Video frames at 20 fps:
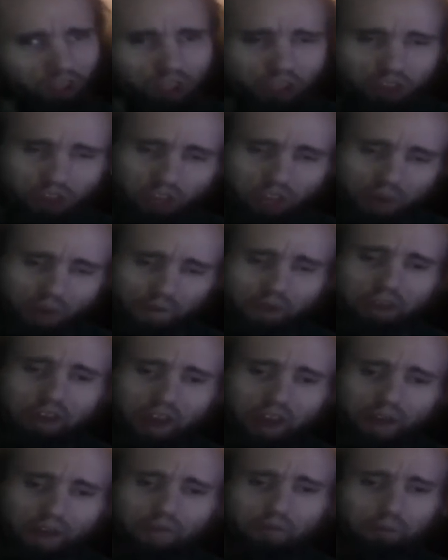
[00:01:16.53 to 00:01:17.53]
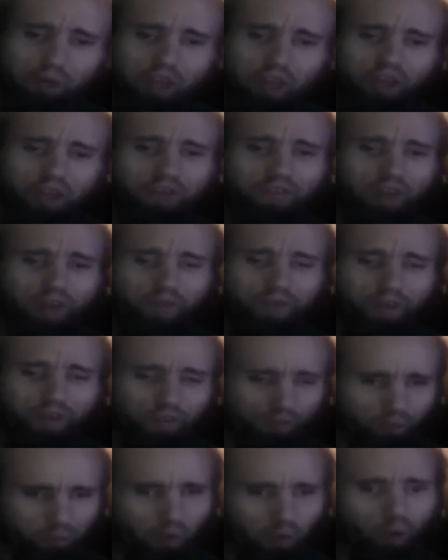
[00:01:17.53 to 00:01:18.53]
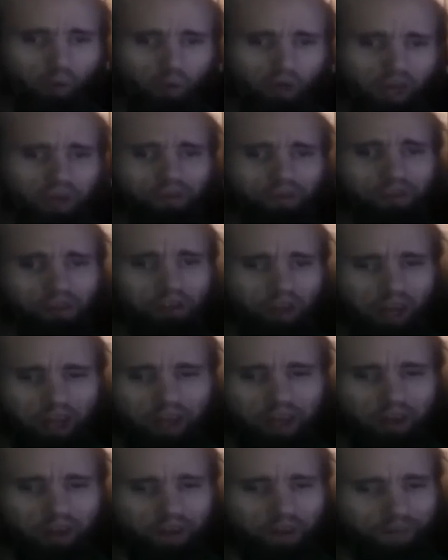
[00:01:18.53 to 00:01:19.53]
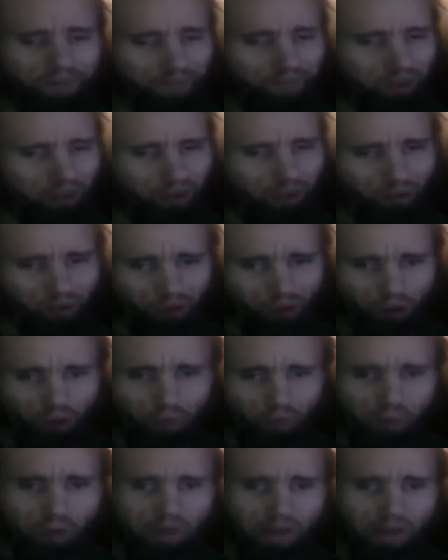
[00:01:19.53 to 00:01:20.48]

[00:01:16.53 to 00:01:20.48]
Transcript: Do you know how many times me and Jamie spoke outside of YouTube?